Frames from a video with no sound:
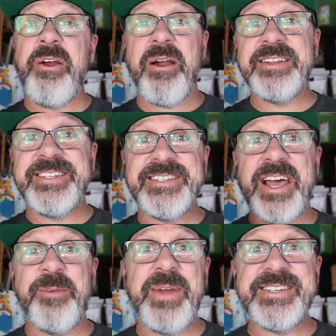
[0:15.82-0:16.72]
an artist
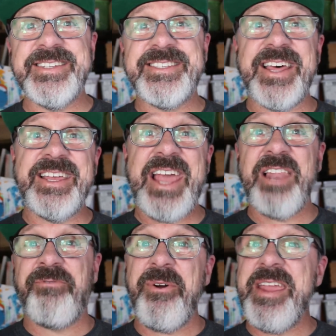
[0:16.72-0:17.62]
designer based in Southern
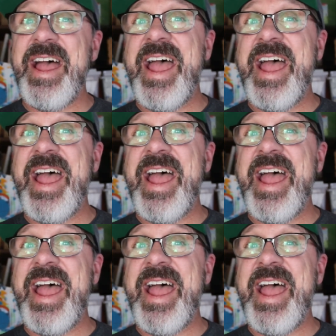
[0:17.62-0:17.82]
California.